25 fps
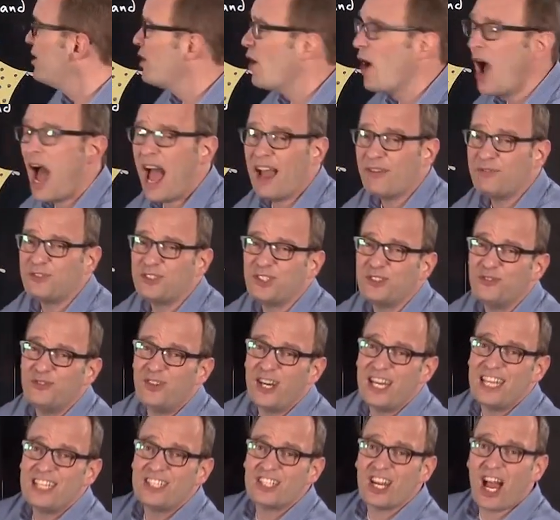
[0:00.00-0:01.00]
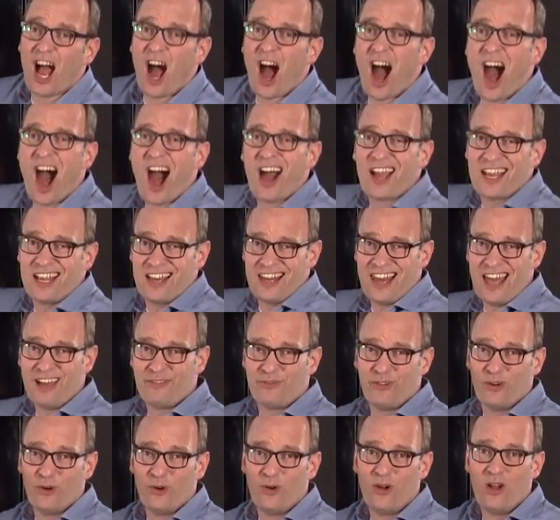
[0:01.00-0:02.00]
you have to reach a higher
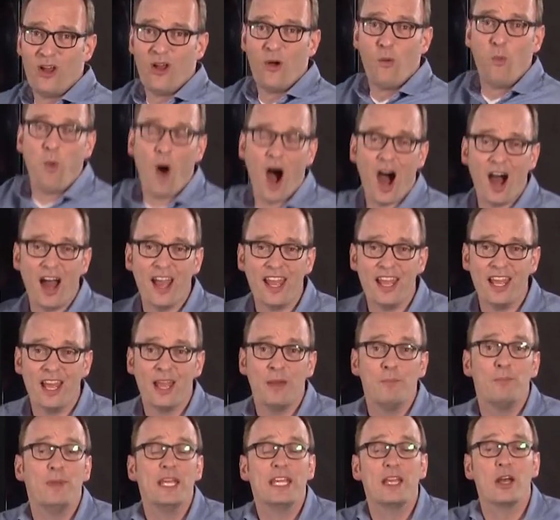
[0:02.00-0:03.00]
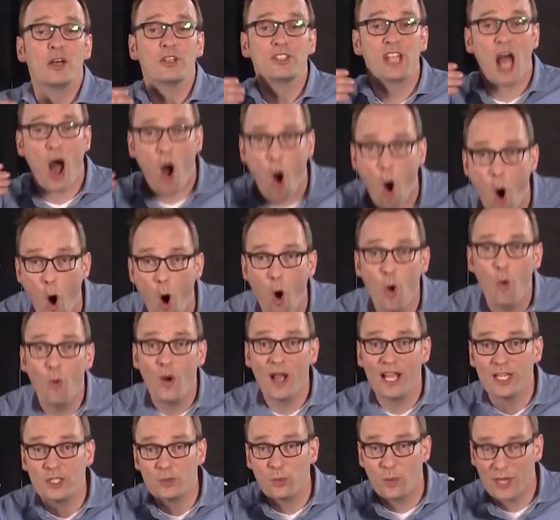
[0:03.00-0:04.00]
level. Why? Because
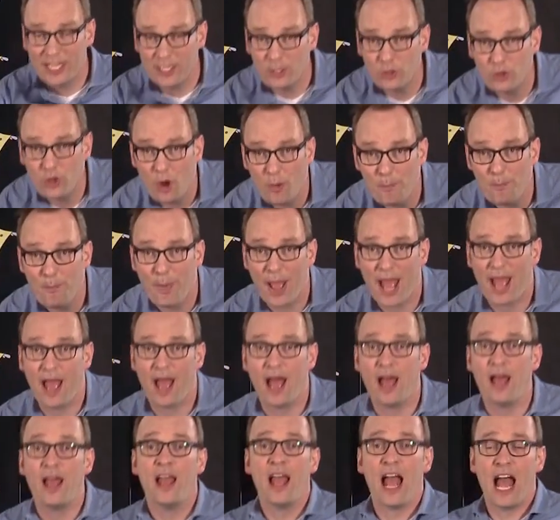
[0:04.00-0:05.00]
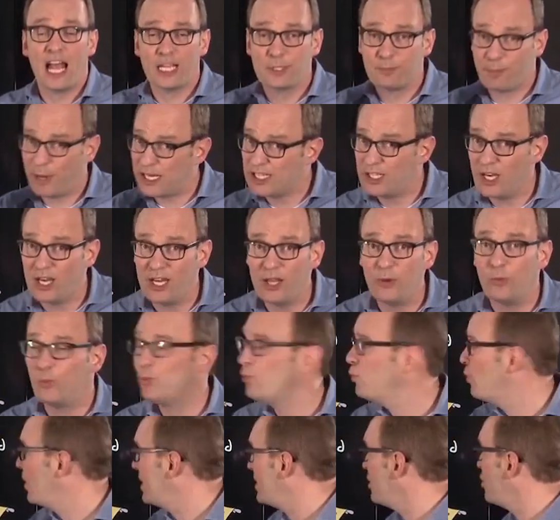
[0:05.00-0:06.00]
always when you compare, especially
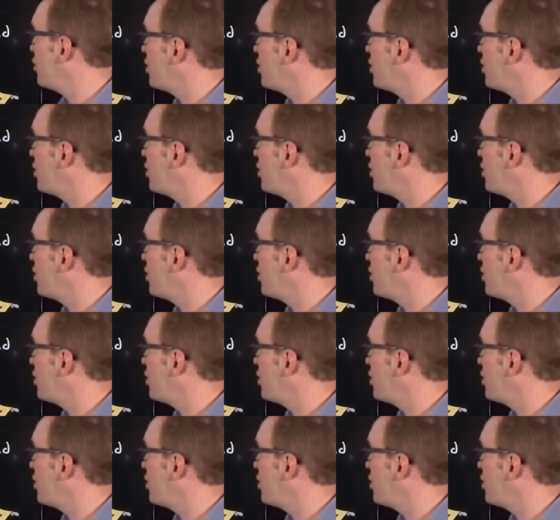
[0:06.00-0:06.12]
when